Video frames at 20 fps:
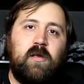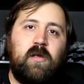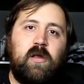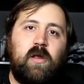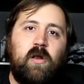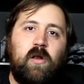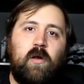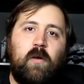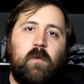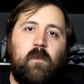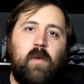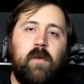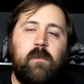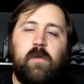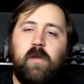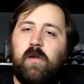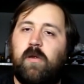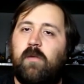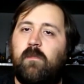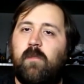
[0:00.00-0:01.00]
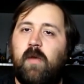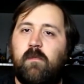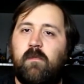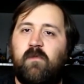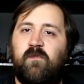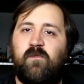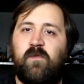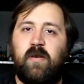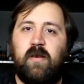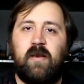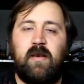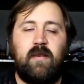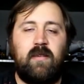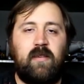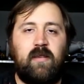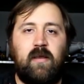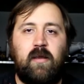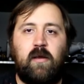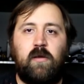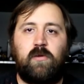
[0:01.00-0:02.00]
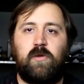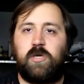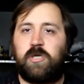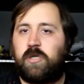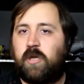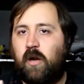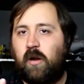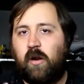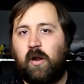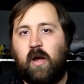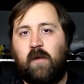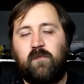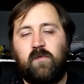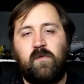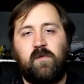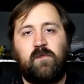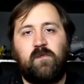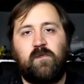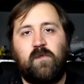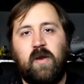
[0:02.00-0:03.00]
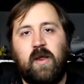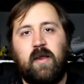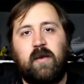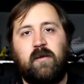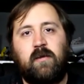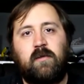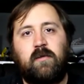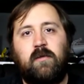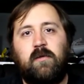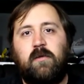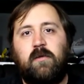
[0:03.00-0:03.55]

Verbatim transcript: You know, maybe maybe a friend needs to hear this. Share it off to a friend.